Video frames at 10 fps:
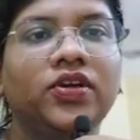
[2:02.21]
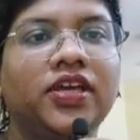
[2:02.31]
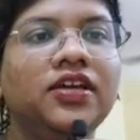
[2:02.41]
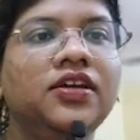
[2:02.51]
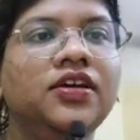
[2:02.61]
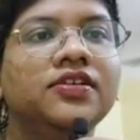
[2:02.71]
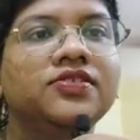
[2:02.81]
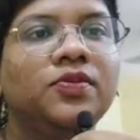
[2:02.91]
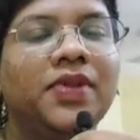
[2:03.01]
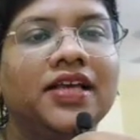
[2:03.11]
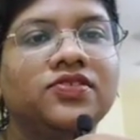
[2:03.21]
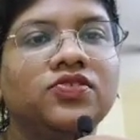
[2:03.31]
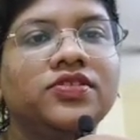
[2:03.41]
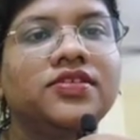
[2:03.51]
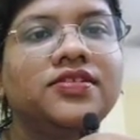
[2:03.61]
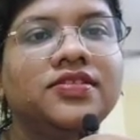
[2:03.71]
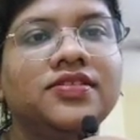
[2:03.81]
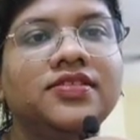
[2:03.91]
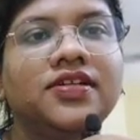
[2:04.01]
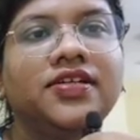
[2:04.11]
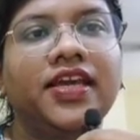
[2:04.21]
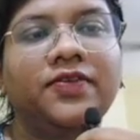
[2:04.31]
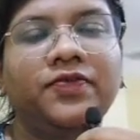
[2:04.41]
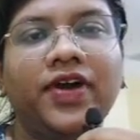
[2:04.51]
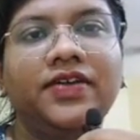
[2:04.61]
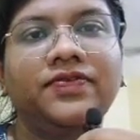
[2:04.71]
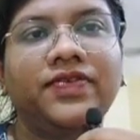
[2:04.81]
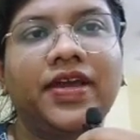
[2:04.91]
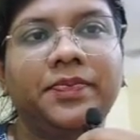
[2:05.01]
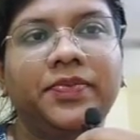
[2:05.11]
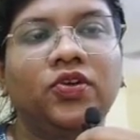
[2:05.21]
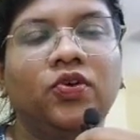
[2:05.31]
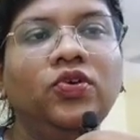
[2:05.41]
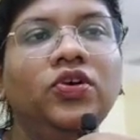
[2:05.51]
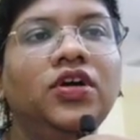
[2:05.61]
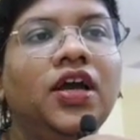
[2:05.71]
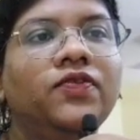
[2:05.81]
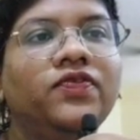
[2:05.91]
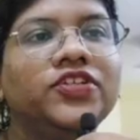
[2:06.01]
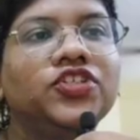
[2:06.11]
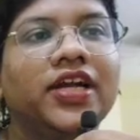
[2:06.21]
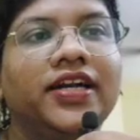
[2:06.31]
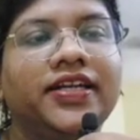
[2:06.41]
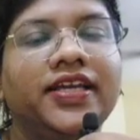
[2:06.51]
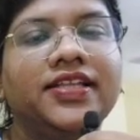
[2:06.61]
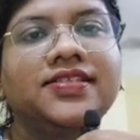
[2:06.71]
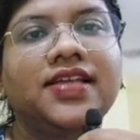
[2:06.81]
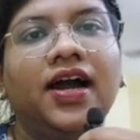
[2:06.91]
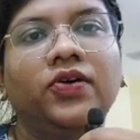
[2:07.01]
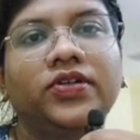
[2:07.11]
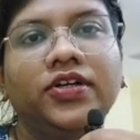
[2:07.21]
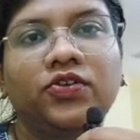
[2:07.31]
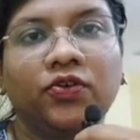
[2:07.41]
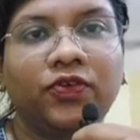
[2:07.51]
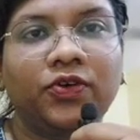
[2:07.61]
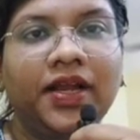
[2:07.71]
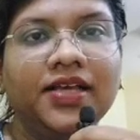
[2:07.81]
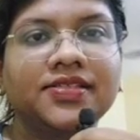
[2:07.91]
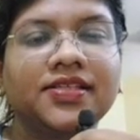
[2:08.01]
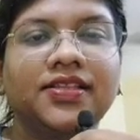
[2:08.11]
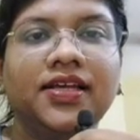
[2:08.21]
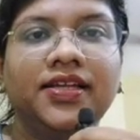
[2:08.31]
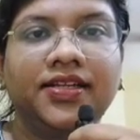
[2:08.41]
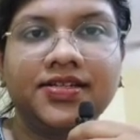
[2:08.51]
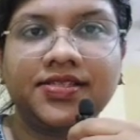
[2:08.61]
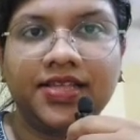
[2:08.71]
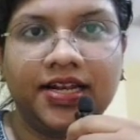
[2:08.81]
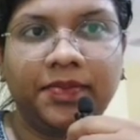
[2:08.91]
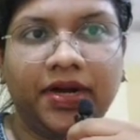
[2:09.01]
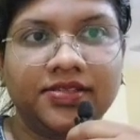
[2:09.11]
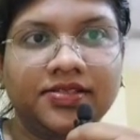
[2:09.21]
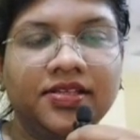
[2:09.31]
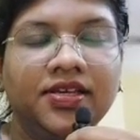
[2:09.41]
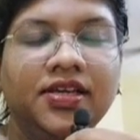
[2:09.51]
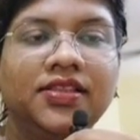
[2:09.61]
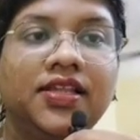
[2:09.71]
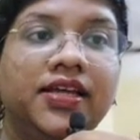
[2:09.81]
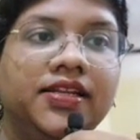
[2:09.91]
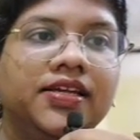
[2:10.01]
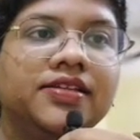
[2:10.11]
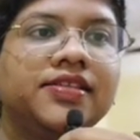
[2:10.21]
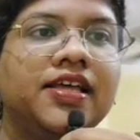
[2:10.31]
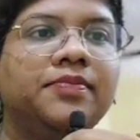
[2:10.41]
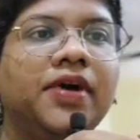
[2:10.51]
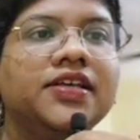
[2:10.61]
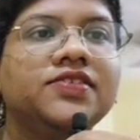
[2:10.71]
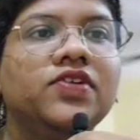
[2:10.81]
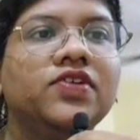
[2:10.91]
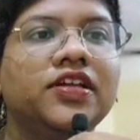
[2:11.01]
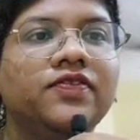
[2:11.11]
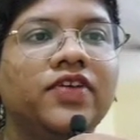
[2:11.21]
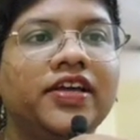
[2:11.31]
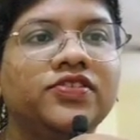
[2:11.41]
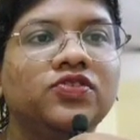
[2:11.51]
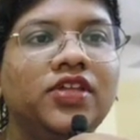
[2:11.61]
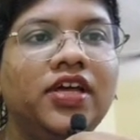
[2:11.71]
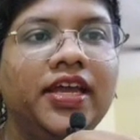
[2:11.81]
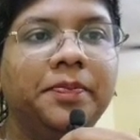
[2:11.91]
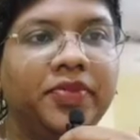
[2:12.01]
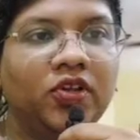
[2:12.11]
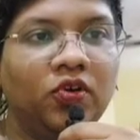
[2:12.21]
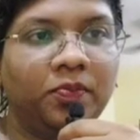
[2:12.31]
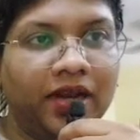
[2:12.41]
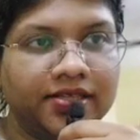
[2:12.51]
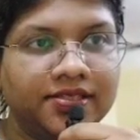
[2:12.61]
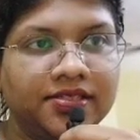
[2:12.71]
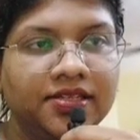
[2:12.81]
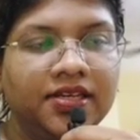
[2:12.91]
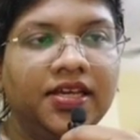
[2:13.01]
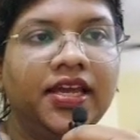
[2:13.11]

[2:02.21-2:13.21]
Okay, so blastocyst is the day 5 embryo which contains the outer trophoblast and the inner cell mass. The inner cell mass will give rise to the embryoblast.